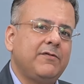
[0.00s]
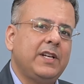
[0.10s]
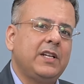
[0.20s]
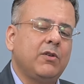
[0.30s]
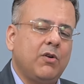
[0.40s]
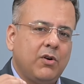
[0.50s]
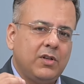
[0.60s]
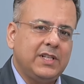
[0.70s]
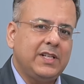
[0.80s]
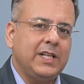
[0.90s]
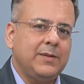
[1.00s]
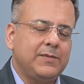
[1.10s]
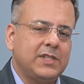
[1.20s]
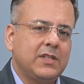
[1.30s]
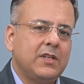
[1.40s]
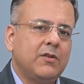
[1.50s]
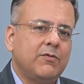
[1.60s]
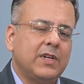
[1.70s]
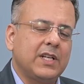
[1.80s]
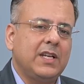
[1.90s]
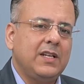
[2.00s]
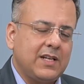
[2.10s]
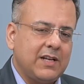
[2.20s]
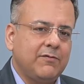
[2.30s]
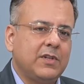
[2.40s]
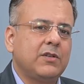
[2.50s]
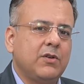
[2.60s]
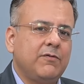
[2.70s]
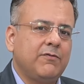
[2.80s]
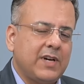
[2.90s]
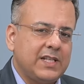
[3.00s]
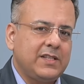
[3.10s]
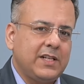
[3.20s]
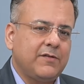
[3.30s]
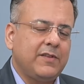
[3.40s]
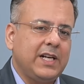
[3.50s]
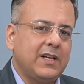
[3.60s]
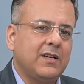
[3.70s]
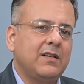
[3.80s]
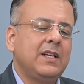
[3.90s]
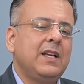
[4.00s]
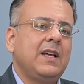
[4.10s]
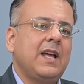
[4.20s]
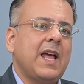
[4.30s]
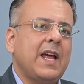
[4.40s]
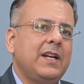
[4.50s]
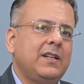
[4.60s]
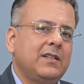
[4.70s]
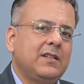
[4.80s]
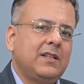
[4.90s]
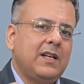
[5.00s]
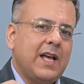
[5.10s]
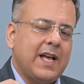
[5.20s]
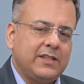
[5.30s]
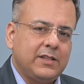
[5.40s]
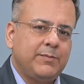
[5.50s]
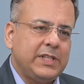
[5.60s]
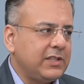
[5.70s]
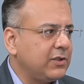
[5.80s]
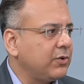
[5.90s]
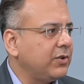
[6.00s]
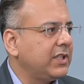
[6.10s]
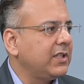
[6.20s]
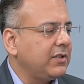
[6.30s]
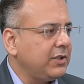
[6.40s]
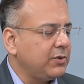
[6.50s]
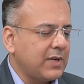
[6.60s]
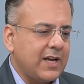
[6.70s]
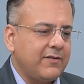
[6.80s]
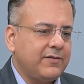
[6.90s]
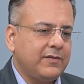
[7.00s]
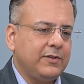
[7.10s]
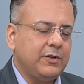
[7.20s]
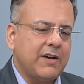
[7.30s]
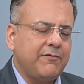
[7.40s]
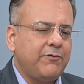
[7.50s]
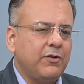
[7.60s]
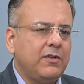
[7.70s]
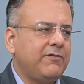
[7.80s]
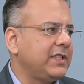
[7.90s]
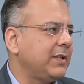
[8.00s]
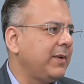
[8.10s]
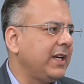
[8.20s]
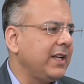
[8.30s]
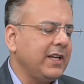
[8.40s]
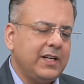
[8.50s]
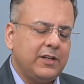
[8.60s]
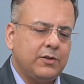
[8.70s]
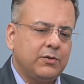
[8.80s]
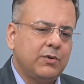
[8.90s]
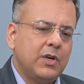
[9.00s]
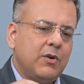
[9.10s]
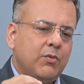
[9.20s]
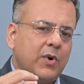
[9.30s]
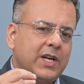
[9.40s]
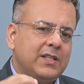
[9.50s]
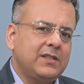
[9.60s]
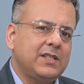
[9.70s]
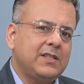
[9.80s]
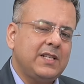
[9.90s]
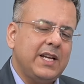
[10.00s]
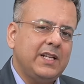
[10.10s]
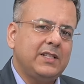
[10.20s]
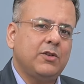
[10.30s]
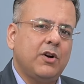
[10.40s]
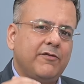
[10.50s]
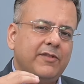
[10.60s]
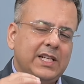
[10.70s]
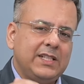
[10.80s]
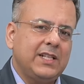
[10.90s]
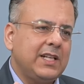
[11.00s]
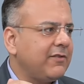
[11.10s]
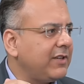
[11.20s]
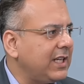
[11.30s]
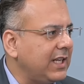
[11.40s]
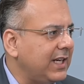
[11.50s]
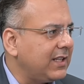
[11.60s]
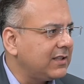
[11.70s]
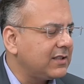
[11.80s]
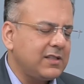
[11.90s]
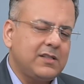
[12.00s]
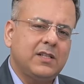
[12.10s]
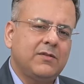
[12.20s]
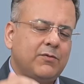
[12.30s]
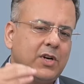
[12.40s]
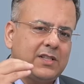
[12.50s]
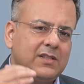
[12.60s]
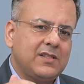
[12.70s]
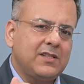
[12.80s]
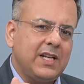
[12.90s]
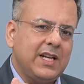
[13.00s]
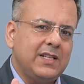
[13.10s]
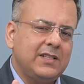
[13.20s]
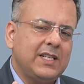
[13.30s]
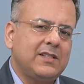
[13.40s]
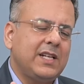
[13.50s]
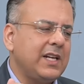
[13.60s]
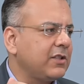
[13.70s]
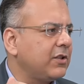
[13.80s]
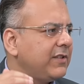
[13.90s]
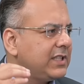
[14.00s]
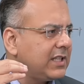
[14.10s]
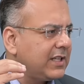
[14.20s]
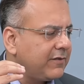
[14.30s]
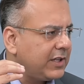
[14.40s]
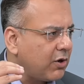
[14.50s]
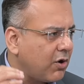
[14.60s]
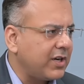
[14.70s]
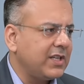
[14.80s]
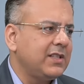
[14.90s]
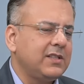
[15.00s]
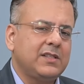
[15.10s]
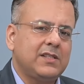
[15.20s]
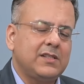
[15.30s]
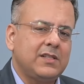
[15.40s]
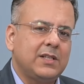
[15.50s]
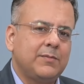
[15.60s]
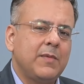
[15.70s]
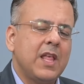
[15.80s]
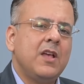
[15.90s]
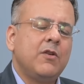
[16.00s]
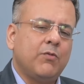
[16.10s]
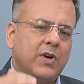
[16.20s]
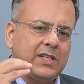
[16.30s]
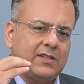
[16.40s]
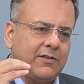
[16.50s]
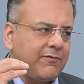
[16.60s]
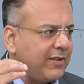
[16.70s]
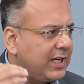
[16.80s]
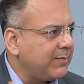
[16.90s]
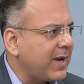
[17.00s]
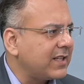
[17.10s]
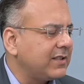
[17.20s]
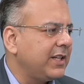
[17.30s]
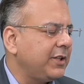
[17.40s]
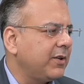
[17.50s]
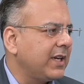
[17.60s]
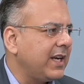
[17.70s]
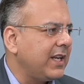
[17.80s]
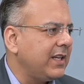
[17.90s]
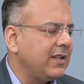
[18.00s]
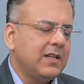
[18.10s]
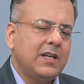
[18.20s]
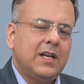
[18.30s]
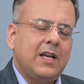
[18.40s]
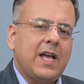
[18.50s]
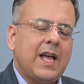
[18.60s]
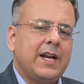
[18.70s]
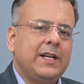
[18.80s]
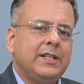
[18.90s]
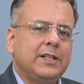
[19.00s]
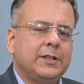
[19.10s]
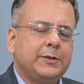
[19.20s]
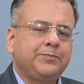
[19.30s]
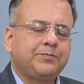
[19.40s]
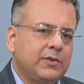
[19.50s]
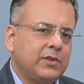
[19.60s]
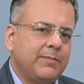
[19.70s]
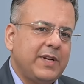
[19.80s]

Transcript: where all the teams working can work on one set of data, and as a business owner you have full visibility into what is the stage of each and every lead in the system, what is the stage and status of each and every order in the system, what is the feedbacks that you're getting. And so the